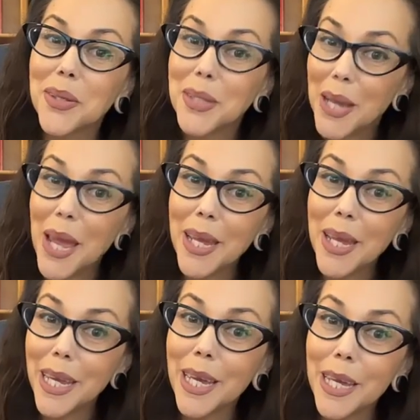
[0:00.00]
today
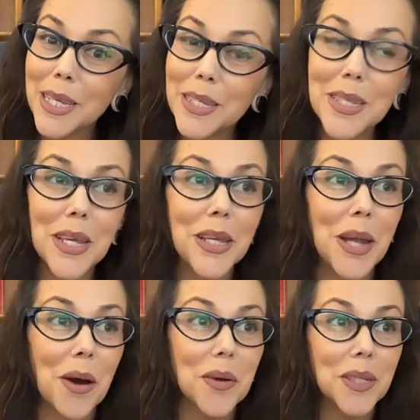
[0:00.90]
is,
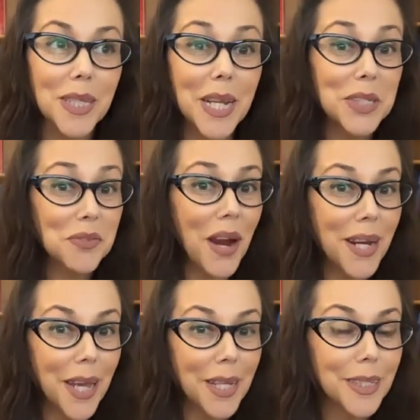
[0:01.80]
today's
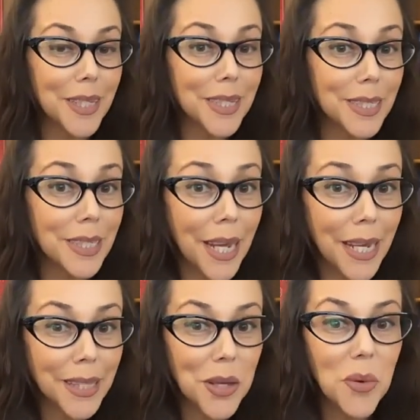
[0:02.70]
Friday, today's the
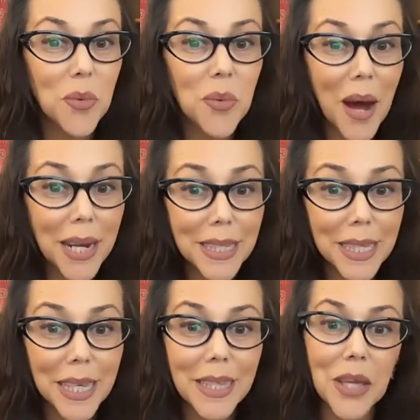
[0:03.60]
9th. What
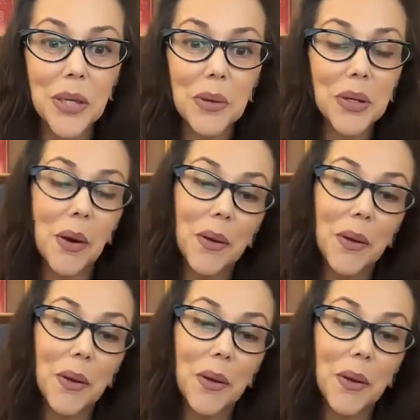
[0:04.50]
is it that you are